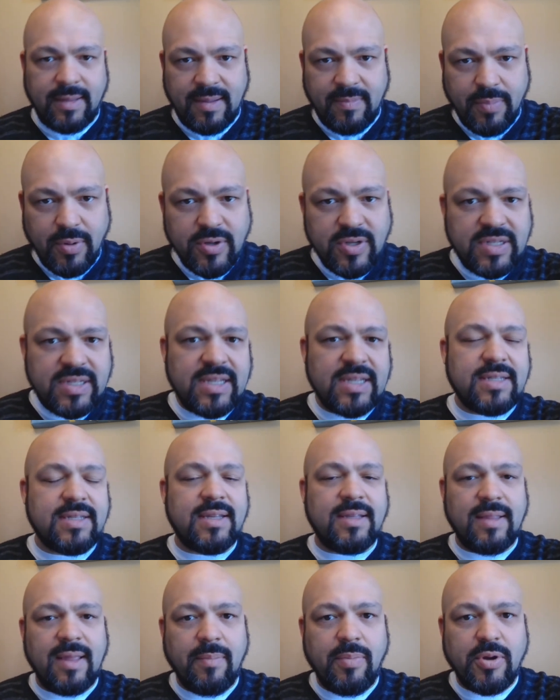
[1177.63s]

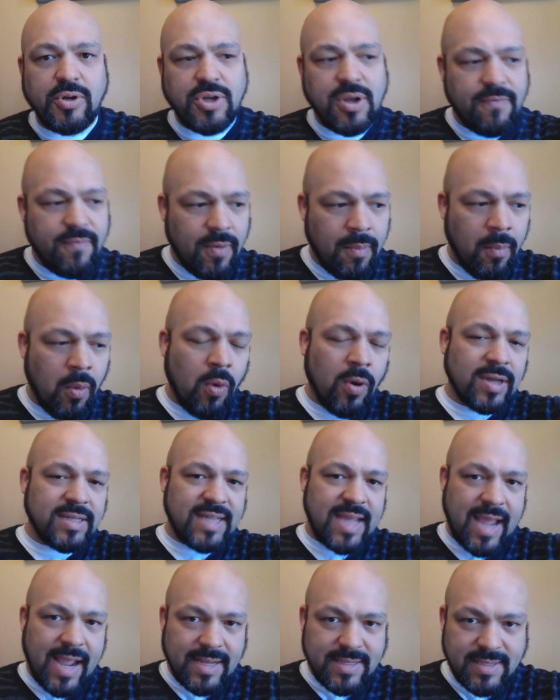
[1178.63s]
persistently pushing for more
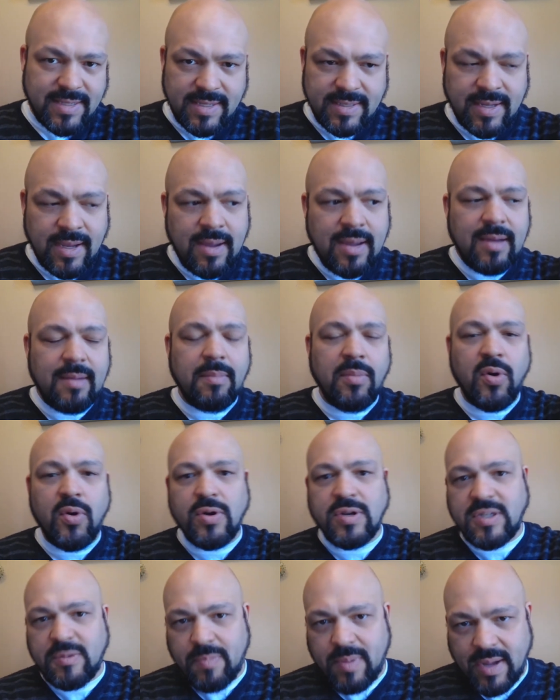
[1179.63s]
taxes,
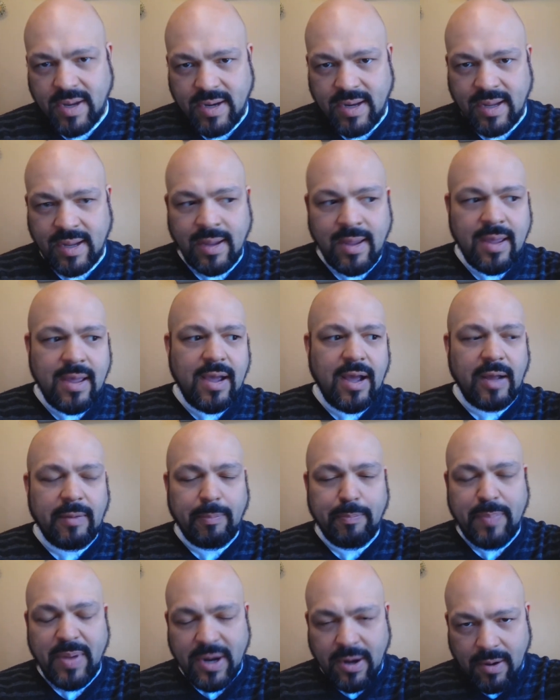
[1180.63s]
more spending, a
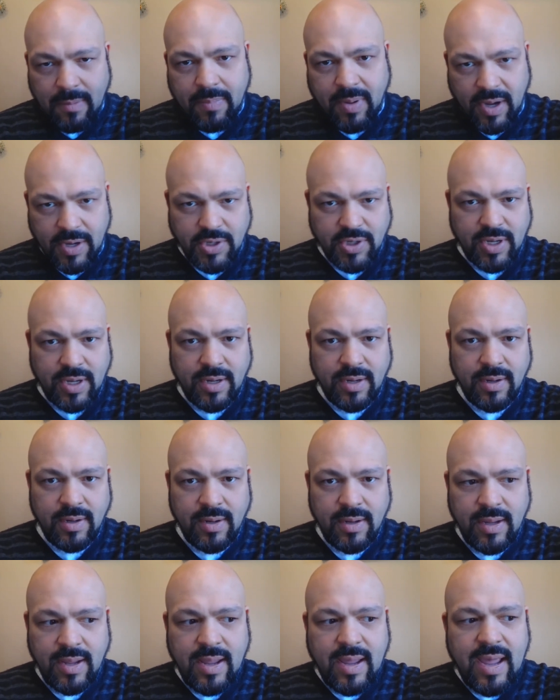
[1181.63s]
bigger budget.
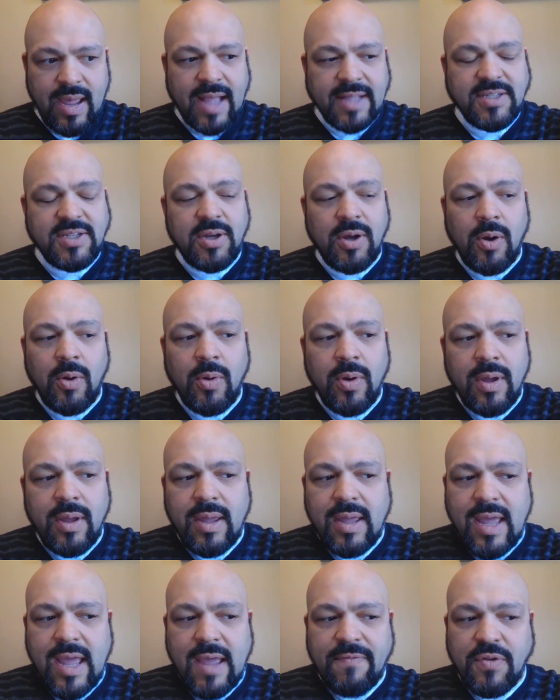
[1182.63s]
And so
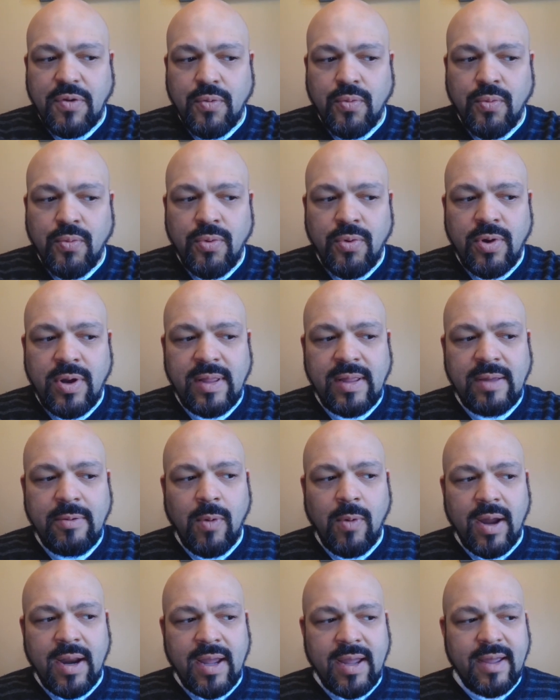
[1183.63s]
if you really
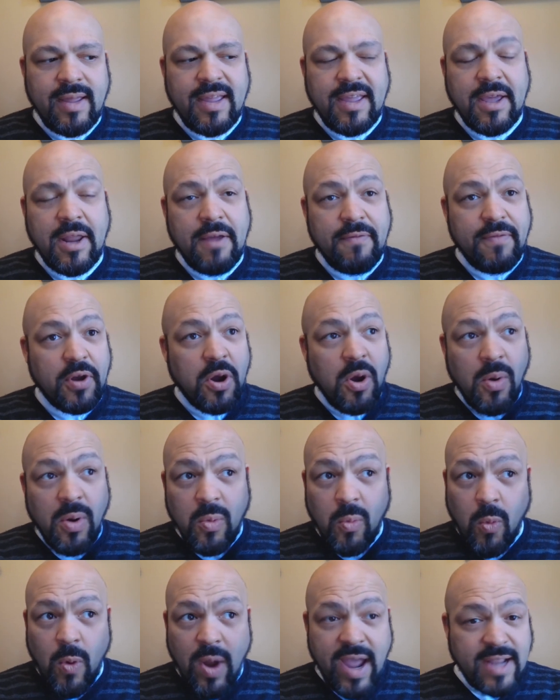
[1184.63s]
want to, if you're
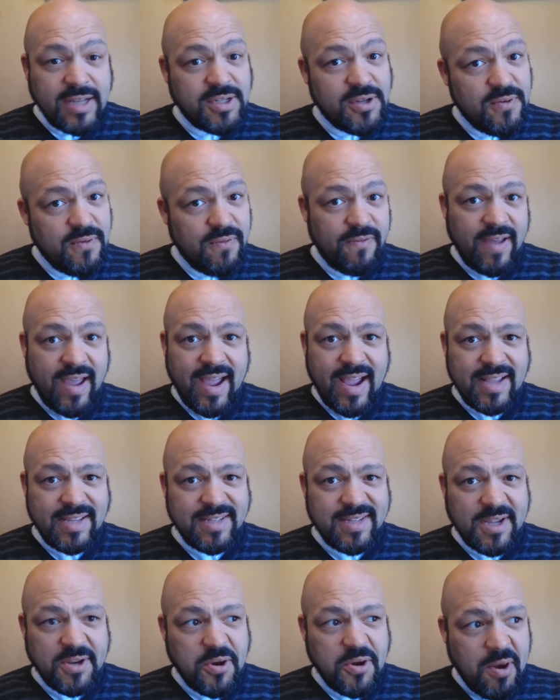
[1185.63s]
going way too
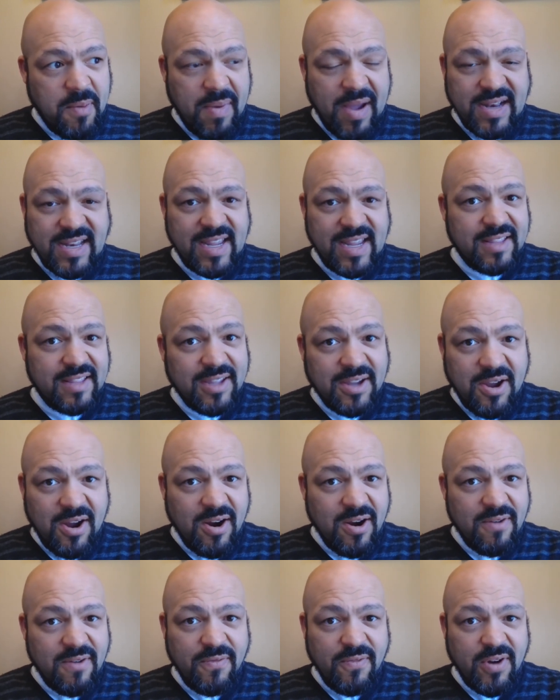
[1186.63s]
fast and you're about to hit the
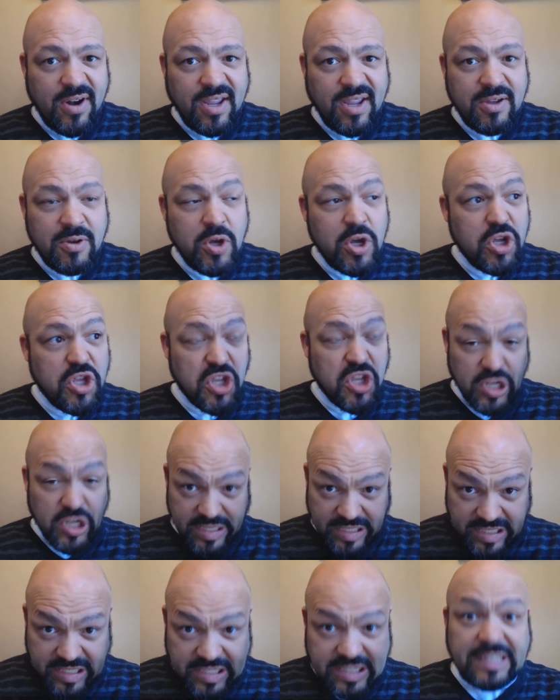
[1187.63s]
car in front of you, you
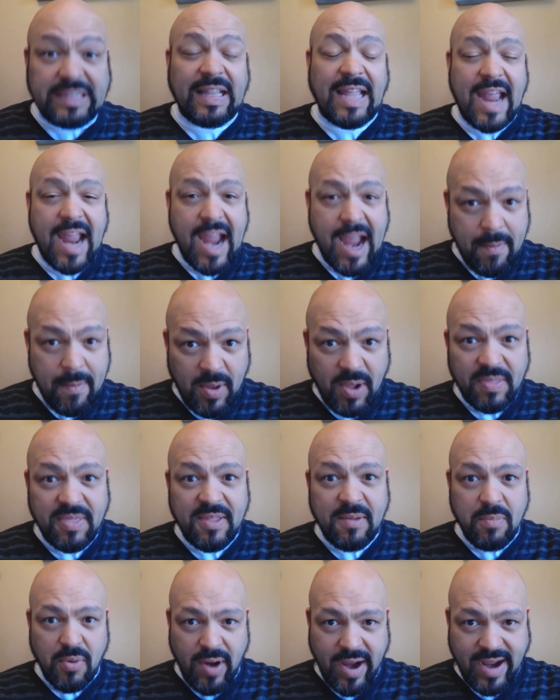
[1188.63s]
slam on
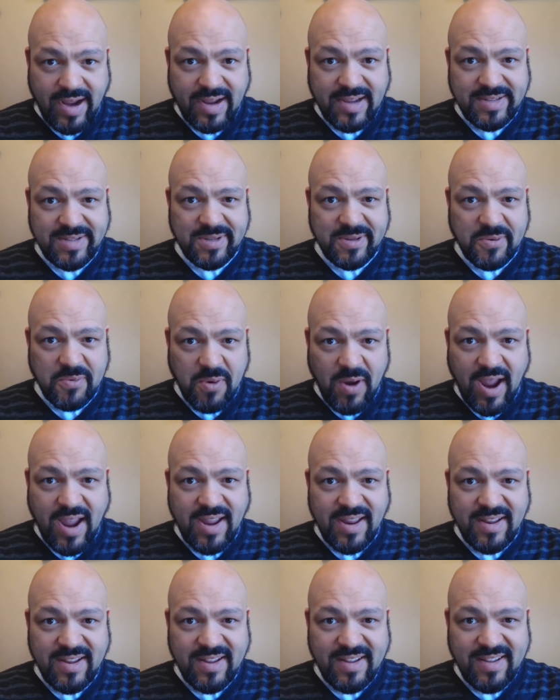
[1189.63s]
the brakes,
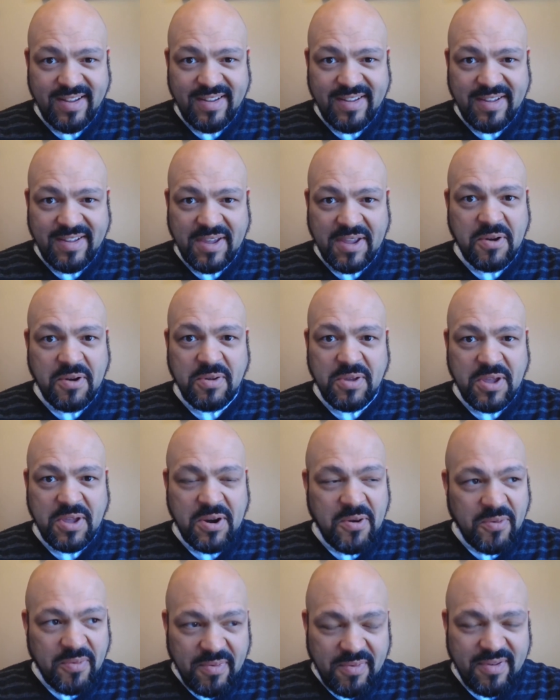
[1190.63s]
right? You
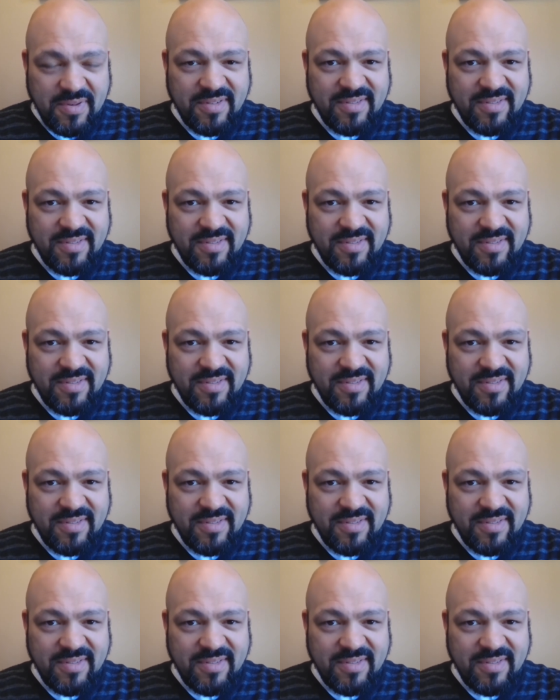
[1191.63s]
don't